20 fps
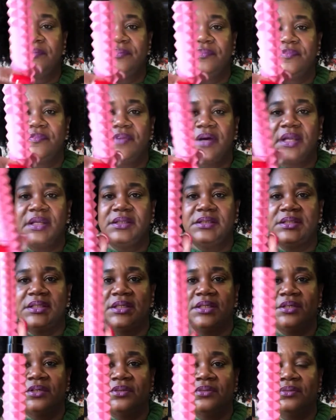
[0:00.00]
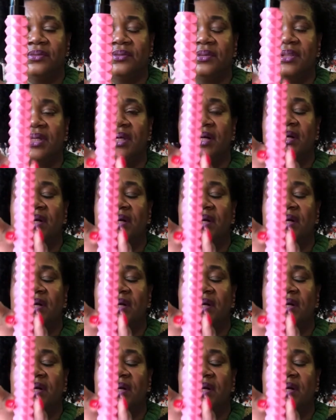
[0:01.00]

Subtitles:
Valentino's